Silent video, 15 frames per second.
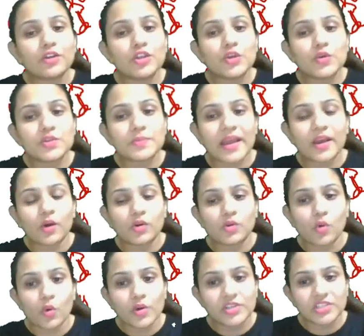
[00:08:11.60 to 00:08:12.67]
to use my
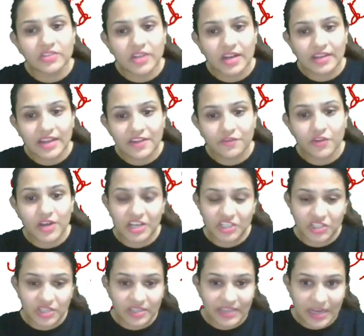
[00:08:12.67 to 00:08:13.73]
code Chandra10 for
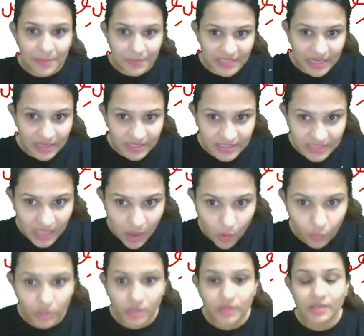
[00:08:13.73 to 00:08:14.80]
additional 10% discount.
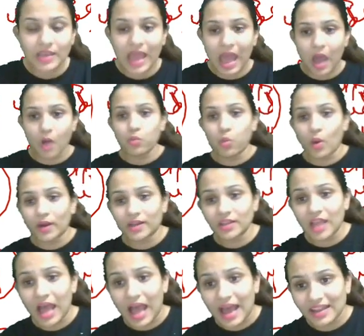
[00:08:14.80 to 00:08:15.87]
Now, what are
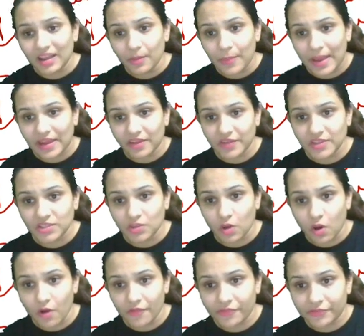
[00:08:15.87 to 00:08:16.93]
the other benefits
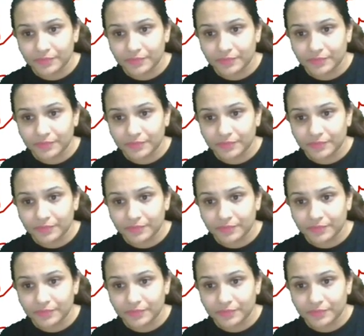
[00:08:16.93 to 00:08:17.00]
of